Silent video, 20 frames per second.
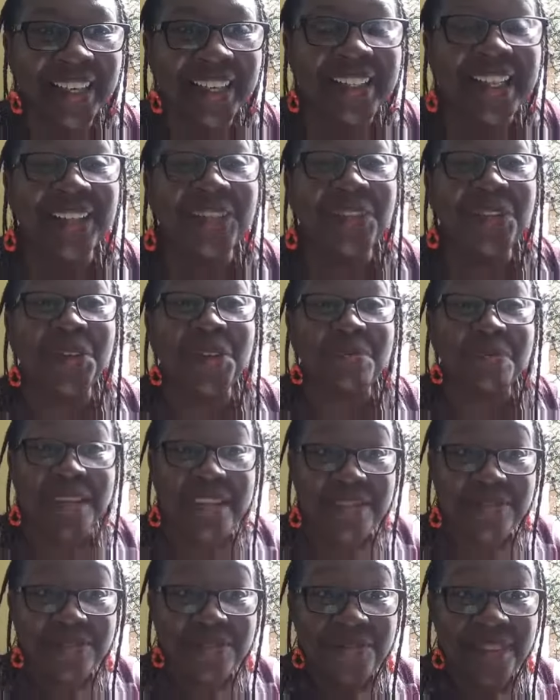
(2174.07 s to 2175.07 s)
that you
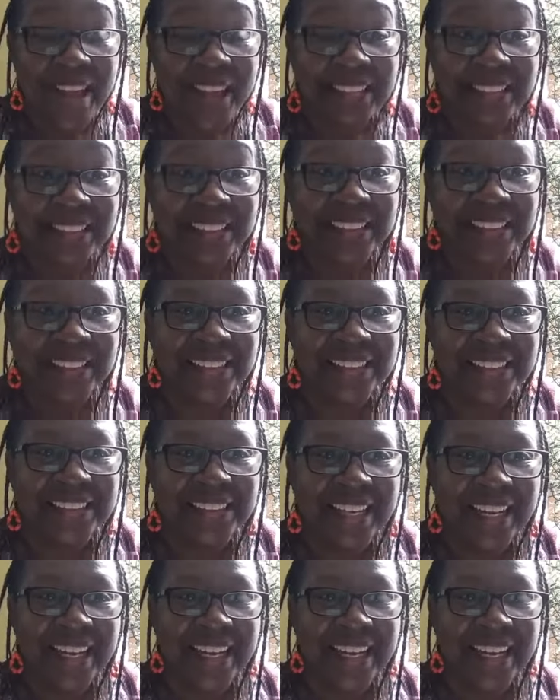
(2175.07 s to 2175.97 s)
be inventors,